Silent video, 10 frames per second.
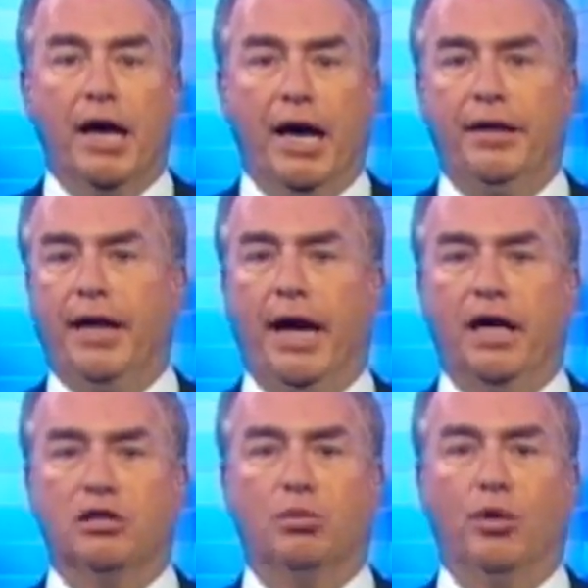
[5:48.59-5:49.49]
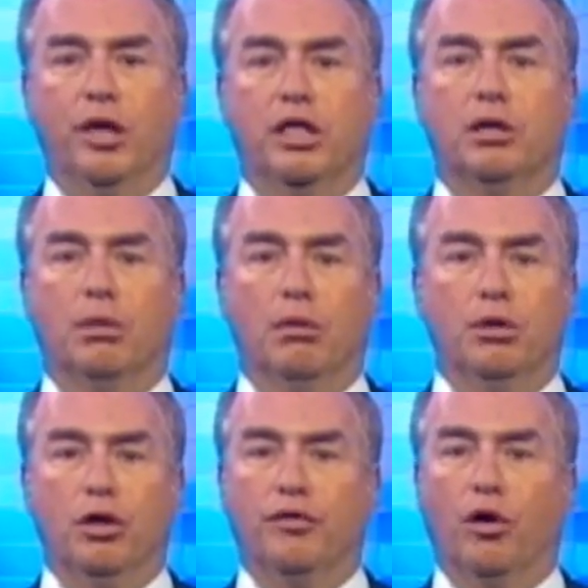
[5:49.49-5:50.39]
and they asked Rona to
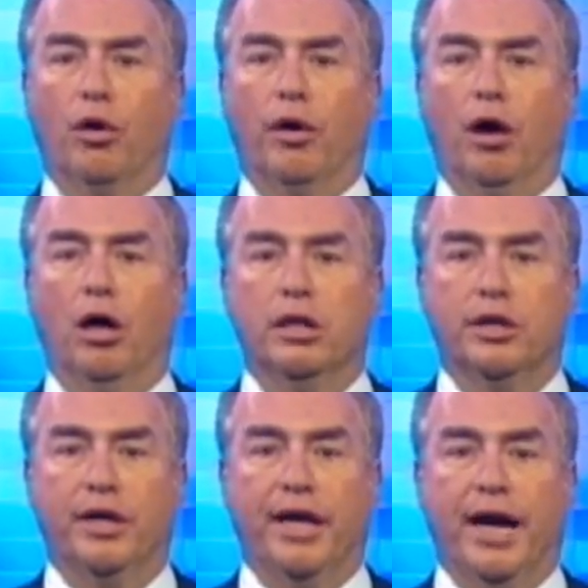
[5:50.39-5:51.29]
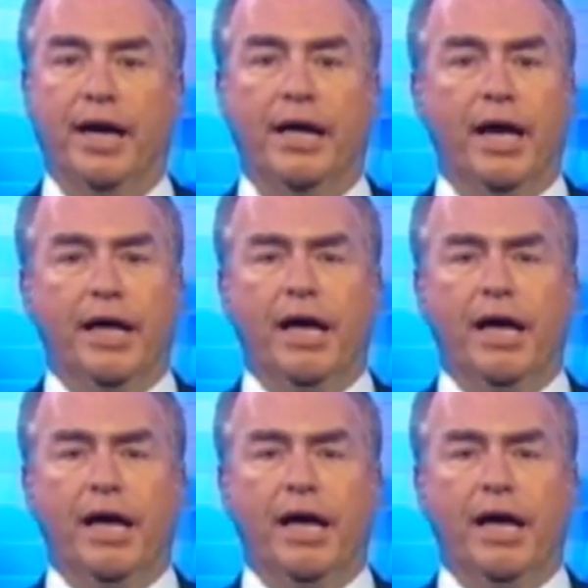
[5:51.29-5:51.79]
remove or alter the ad.